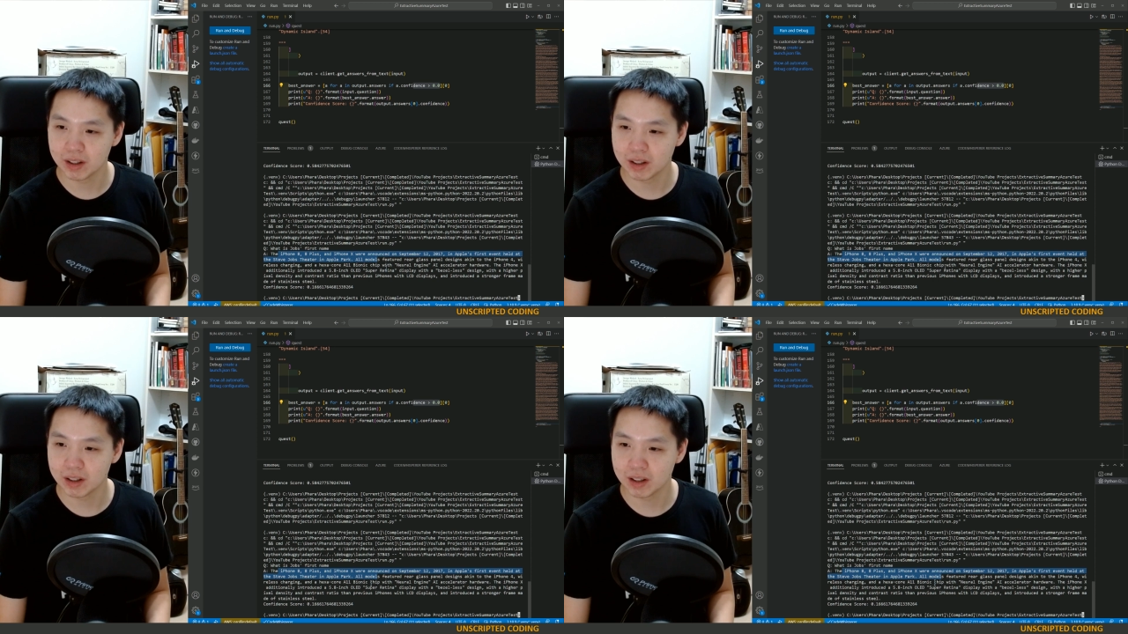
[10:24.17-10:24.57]

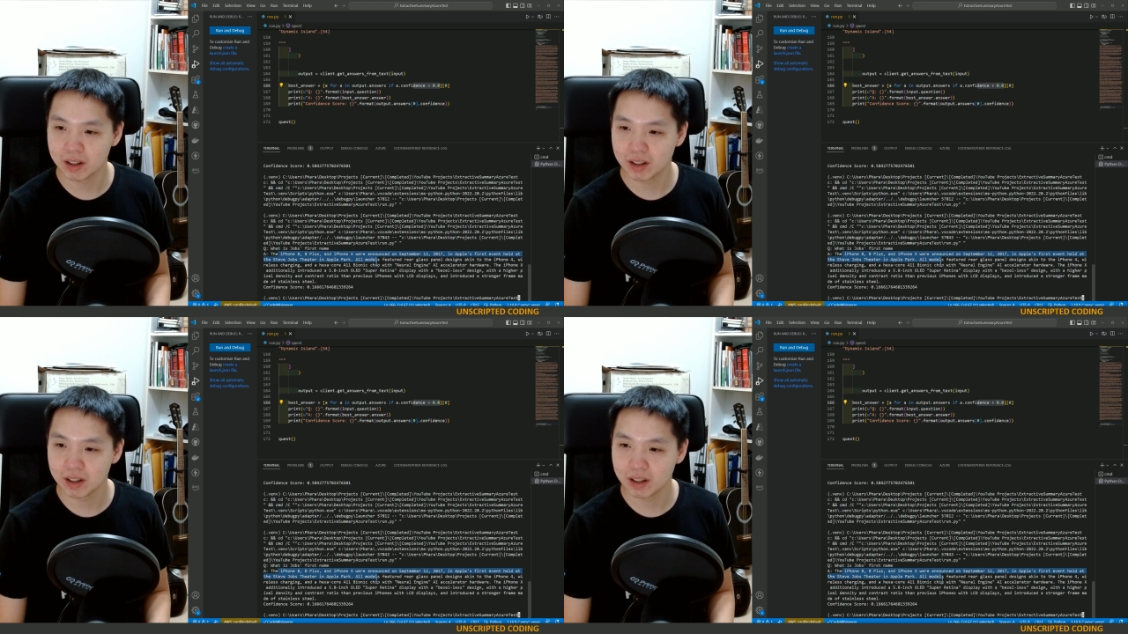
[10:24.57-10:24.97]

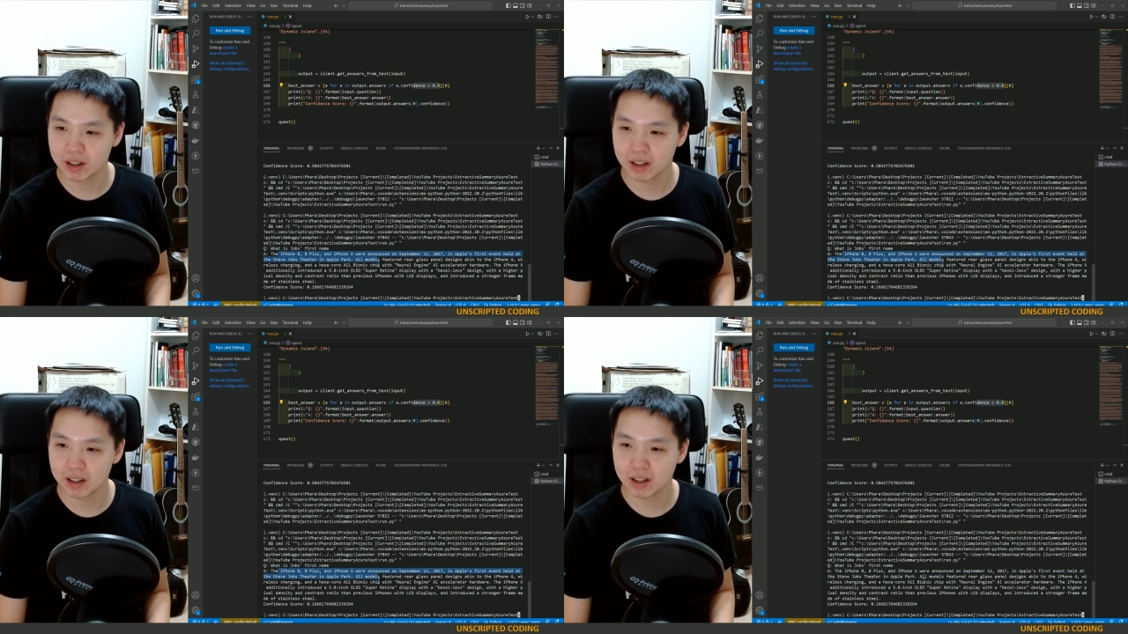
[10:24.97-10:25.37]

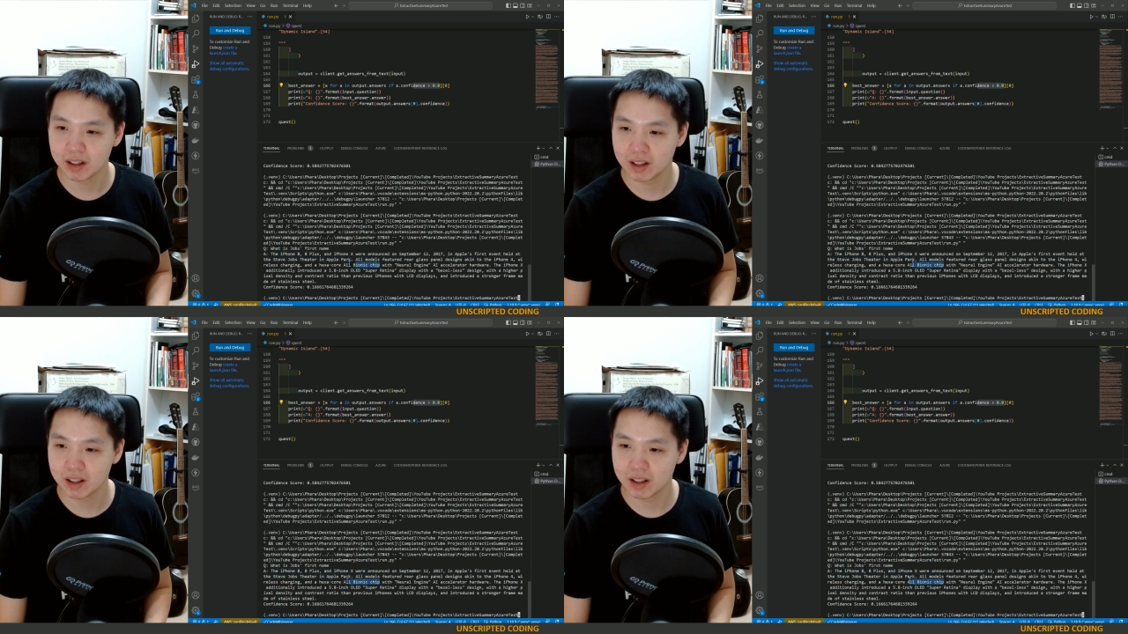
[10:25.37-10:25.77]

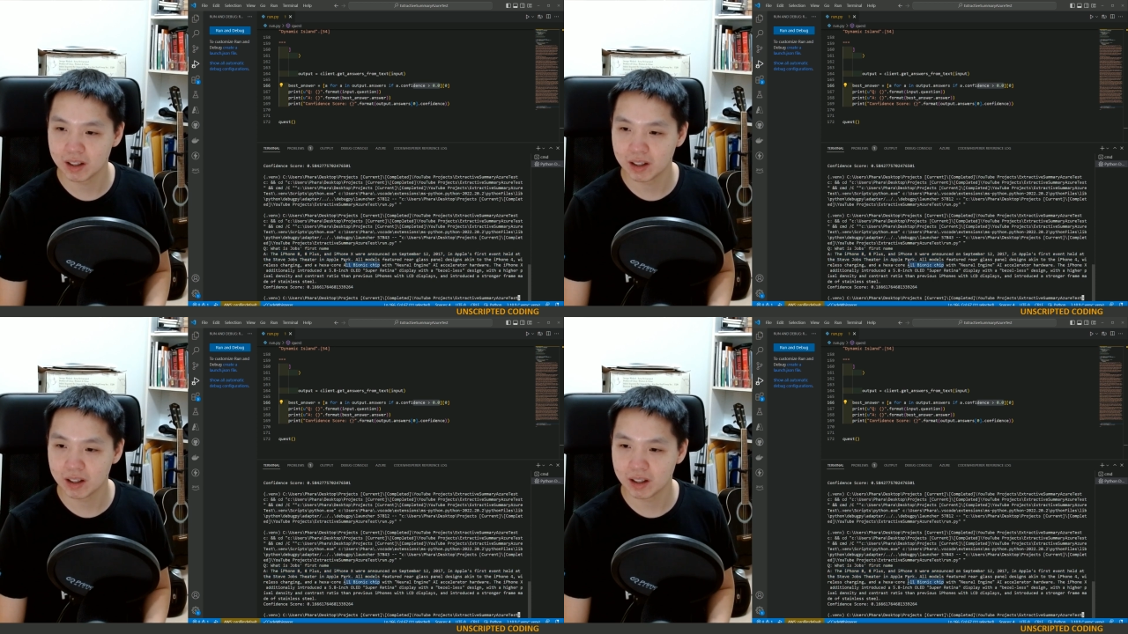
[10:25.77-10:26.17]

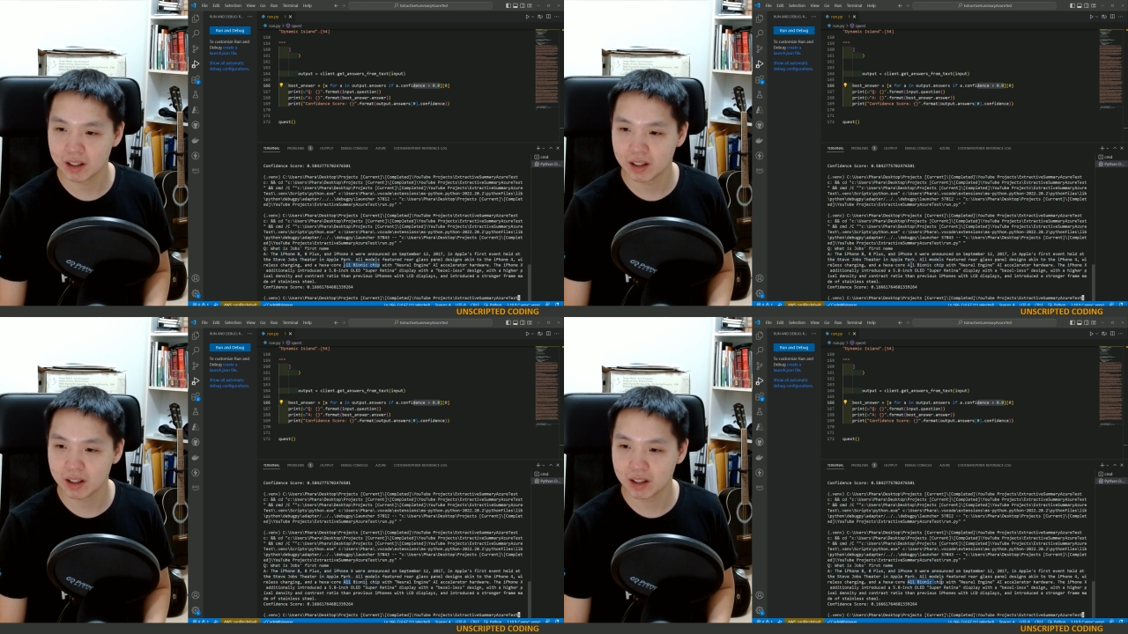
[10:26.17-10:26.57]

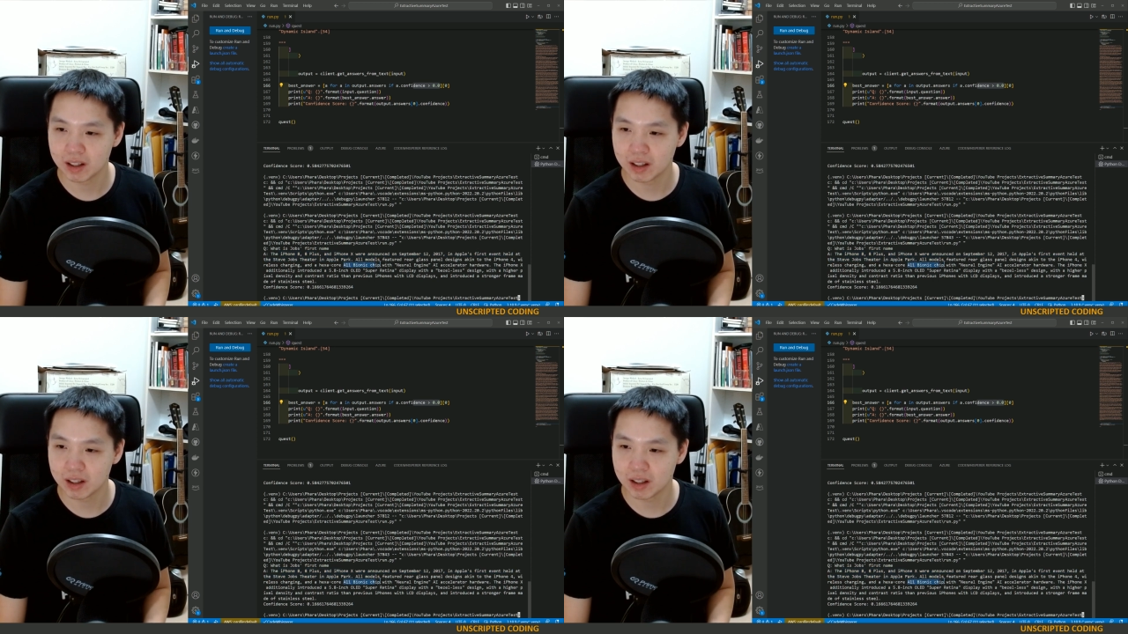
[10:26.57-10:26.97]

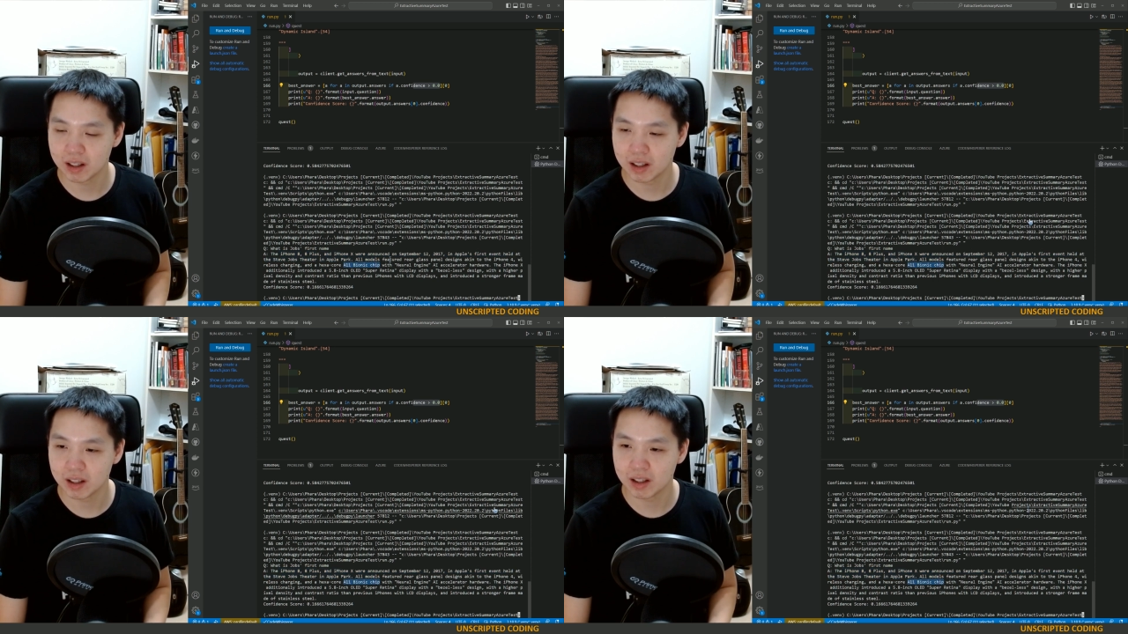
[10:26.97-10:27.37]

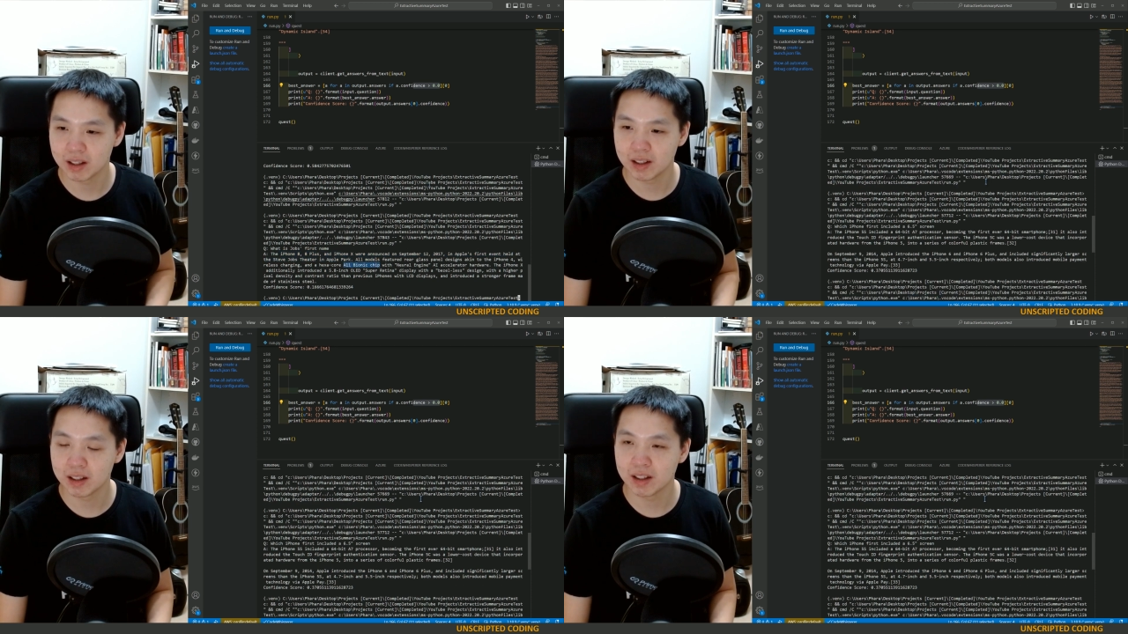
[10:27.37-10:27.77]

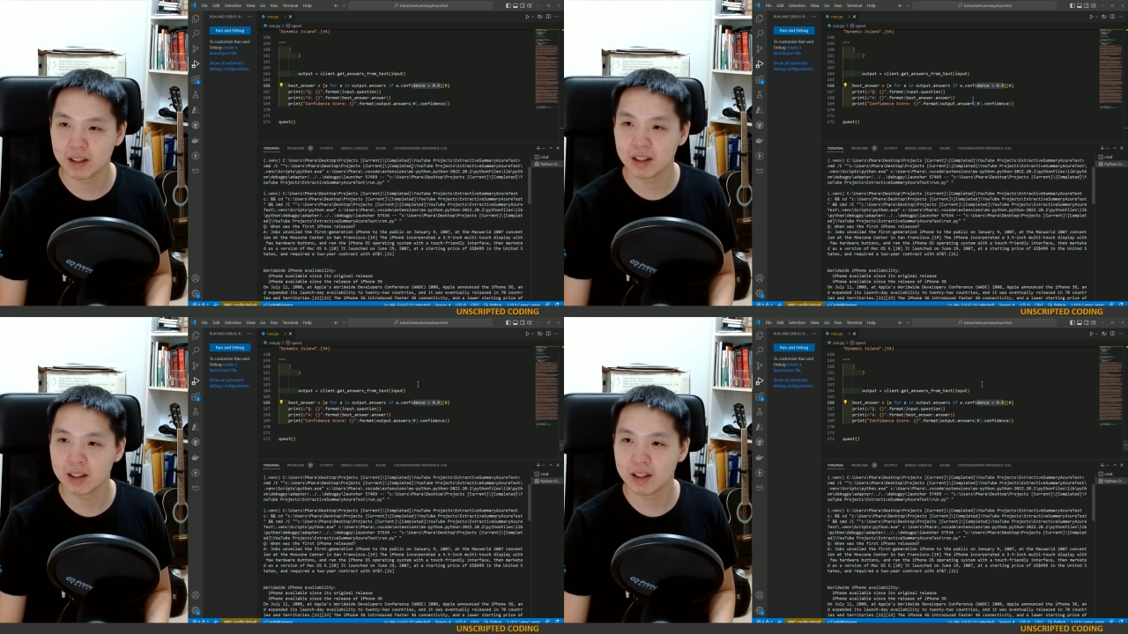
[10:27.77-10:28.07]
Nothing is said.